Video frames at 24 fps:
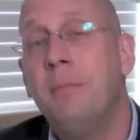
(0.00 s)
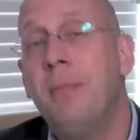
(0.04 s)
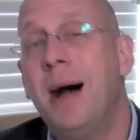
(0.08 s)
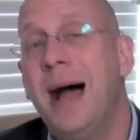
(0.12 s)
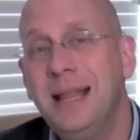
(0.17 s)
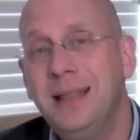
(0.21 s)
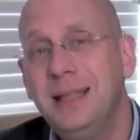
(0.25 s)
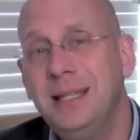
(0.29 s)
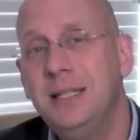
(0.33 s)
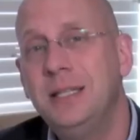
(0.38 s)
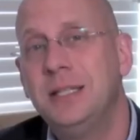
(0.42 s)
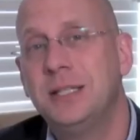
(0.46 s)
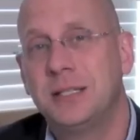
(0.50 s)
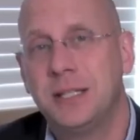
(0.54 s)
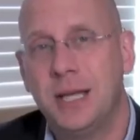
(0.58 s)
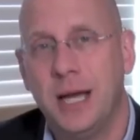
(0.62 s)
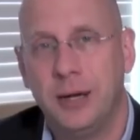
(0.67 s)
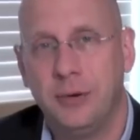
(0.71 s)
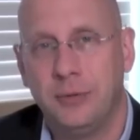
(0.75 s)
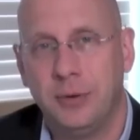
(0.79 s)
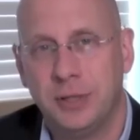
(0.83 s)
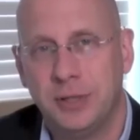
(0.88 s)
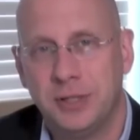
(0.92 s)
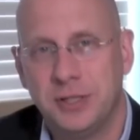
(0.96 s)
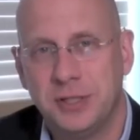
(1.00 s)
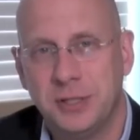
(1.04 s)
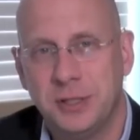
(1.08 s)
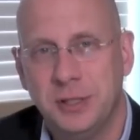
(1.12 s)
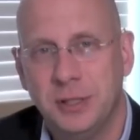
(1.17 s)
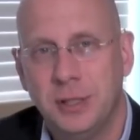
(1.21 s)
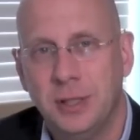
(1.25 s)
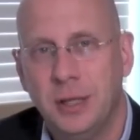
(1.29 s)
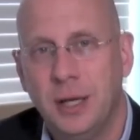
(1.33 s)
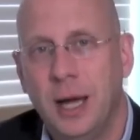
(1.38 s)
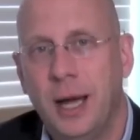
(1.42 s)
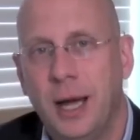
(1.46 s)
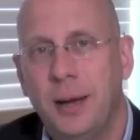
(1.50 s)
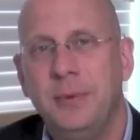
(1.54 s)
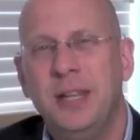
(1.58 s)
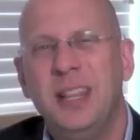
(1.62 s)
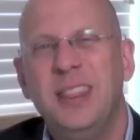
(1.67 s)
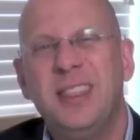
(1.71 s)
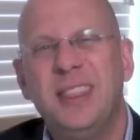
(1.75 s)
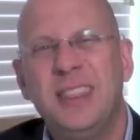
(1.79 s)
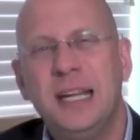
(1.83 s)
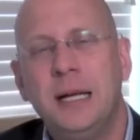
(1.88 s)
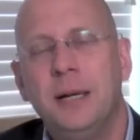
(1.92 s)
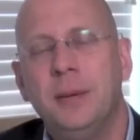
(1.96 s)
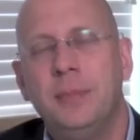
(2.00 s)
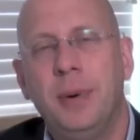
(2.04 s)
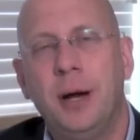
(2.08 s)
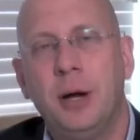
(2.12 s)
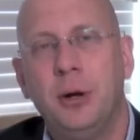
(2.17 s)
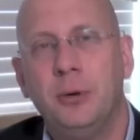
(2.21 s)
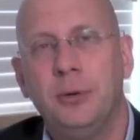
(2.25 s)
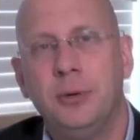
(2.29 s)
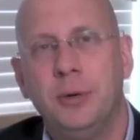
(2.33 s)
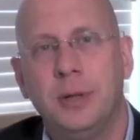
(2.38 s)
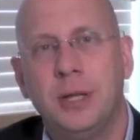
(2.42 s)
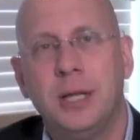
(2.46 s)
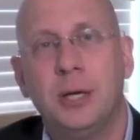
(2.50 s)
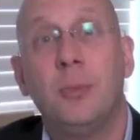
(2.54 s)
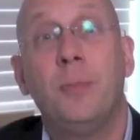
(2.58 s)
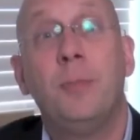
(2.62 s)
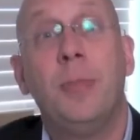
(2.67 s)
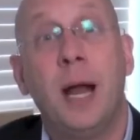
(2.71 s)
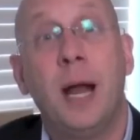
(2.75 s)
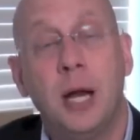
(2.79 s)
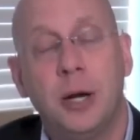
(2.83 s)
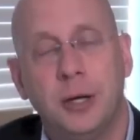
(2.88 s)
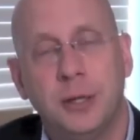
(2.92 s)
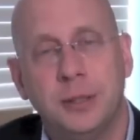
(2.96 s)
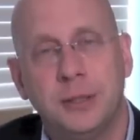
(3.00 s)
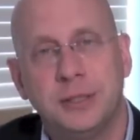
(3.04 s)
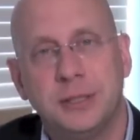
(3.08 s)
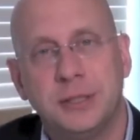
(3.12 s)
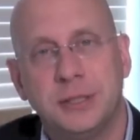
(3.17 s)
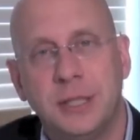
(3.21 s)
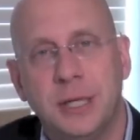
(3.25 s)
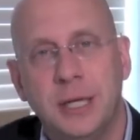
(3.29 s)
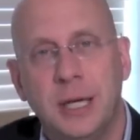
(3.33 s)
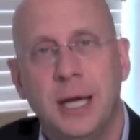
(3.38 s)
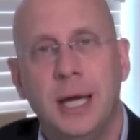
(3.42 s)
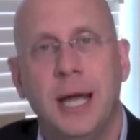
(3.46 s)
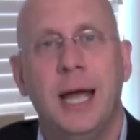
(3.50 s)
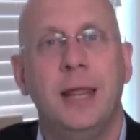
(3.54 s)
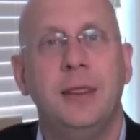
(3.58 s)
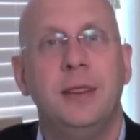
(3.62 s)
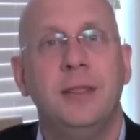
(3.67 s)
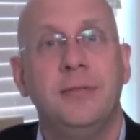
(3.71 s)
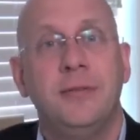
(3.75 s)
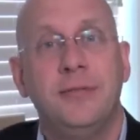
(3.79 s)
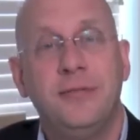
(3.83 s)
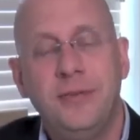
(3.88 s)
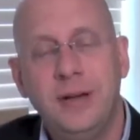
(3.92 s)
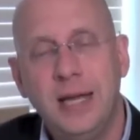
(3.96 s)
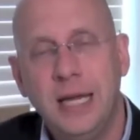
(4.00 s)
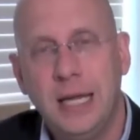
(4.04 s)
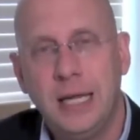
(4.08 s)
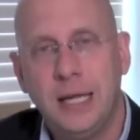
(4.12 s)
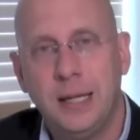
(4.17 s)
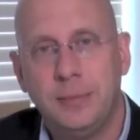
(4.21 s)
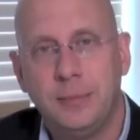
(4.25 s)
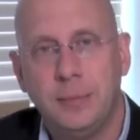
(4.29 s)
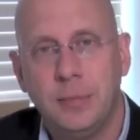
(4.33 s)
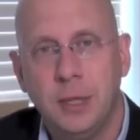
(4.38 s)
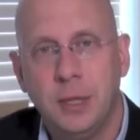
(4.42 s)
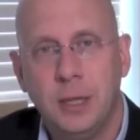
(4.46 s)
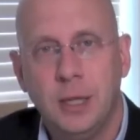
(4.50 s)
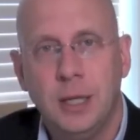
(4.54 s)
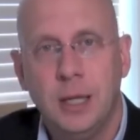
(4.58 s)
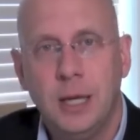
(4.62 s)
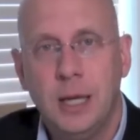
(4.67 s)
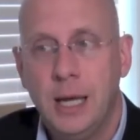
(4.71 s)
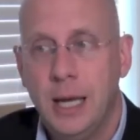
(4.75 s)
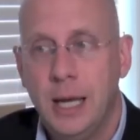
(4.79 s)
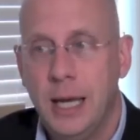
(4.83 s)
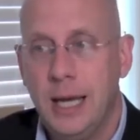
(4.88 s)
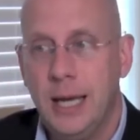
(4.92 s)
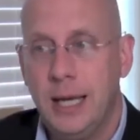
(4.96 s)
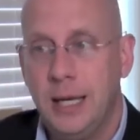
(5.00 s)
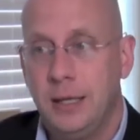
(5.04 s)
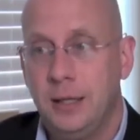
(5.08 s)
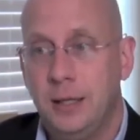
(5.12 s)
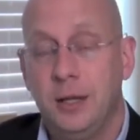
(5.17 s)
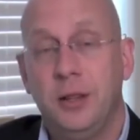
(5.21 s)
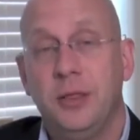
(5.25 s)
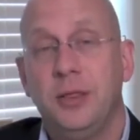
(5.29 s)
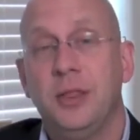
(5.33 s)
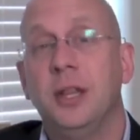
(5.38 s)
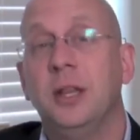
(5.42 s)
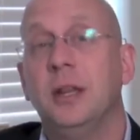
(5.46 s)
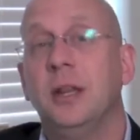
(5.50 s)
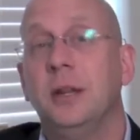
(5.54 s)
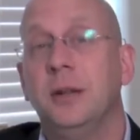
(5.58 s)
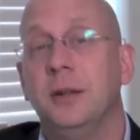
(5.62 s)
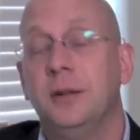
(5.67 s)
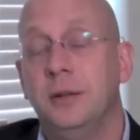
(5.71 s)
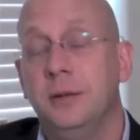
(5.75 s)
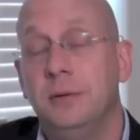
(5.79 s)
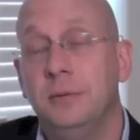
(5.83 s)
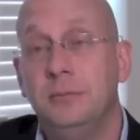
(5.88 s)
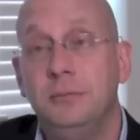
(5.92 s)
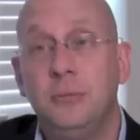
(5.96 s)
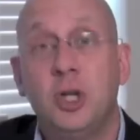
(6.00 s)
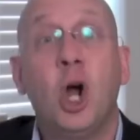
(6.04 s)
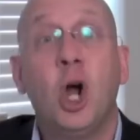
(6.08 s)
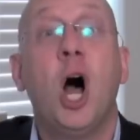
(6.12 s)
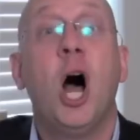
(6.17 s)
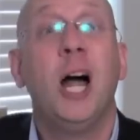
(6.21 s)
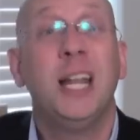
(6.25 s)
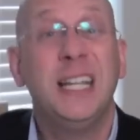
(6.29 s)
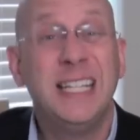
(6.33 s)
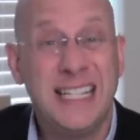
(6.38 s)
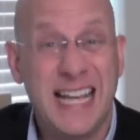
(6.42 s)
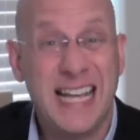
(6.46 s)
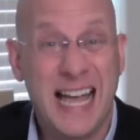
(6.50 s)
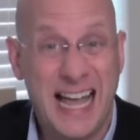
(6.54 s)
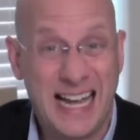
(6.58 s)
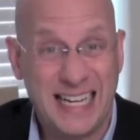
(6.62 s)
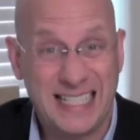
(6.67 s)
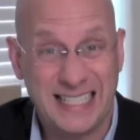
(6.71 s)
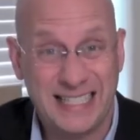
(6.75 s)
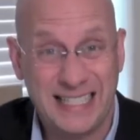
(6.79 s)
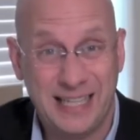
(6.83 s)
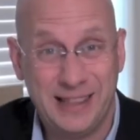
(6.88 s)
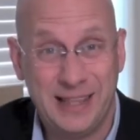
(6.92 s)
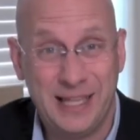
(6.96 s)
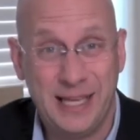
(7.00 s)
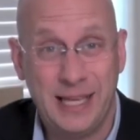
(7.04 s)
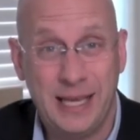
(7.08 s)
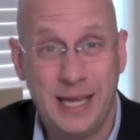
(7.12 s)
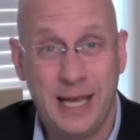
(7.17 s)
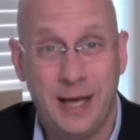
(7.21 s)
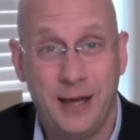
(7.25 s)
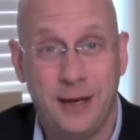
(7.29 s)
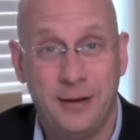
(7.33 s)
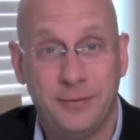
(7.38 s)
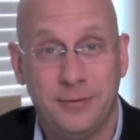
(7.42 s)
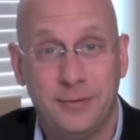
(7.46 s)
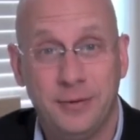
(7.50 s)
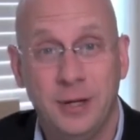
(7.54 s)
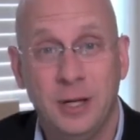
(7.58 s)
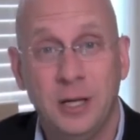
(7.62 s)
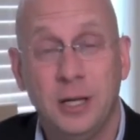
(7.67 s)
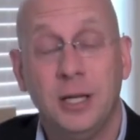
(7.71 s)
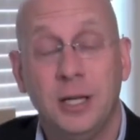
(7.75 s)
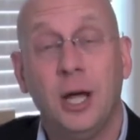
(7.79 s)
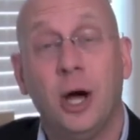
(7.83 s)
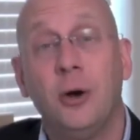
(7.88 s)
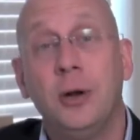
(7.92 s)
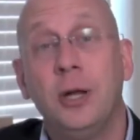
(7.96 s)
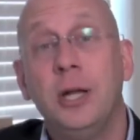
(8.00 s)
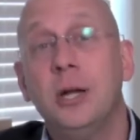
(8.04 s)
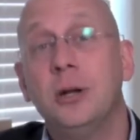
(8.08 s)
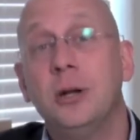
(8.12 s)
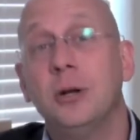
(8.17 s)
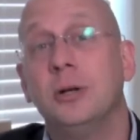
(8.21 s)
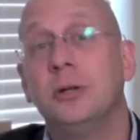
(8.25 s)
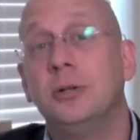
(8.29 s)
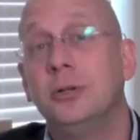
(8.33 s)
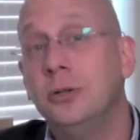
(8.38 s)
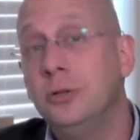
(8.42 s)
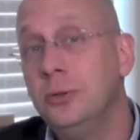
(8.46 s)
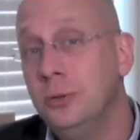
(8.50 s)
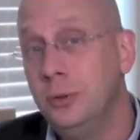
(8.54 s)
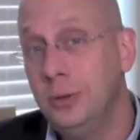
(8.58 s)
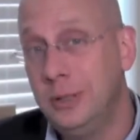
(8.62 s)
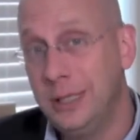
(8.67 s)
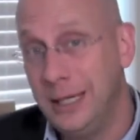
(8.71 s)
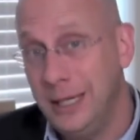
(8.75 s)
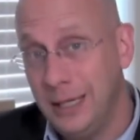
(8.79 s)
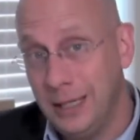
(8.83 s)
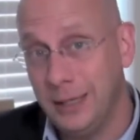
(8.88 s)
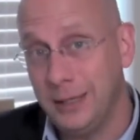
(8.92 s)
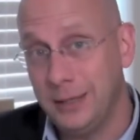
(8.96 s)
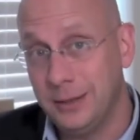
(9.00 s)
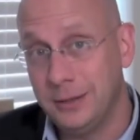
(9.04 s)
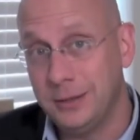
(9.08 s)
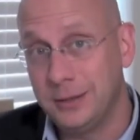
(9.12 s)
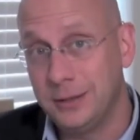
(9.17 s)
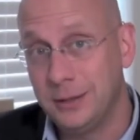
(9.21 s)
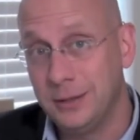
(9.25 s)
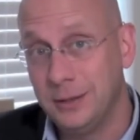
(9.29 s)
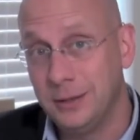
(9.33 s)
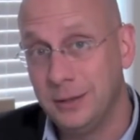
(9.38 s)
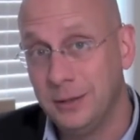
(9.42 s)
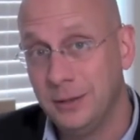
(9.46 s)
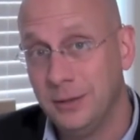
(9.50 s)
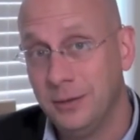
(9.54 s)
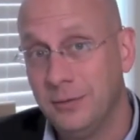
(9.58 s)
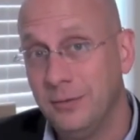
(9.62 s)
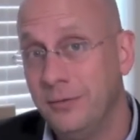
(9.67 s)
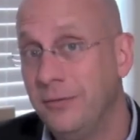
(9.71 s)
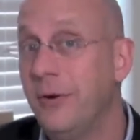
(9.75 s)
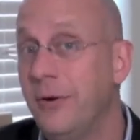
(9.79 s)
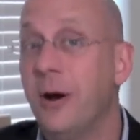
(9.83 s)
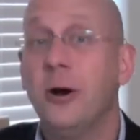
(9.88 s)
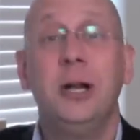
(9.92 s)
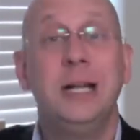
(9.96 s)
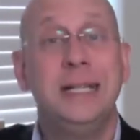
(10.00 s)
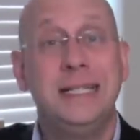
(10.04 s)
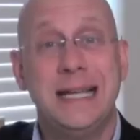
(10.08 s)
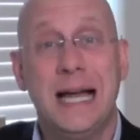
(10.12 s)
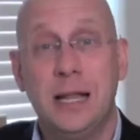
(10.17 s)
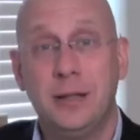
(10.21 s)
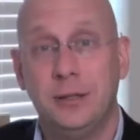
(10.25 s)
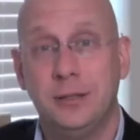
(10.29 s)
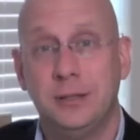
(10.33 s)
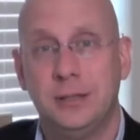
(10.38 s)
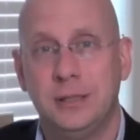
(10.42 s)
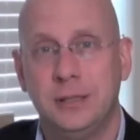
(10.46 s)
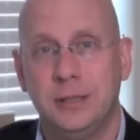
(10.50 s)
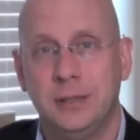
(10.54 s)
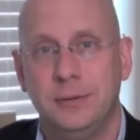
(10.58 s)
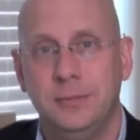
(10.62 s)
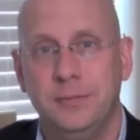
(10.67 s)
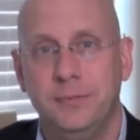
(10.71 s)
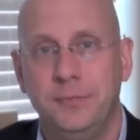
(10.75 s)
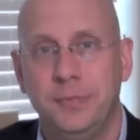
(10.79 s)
Miley Cyrus, I mean, think about their parents and the fame and the contacts that they have. Now here are 2 kids, very talented,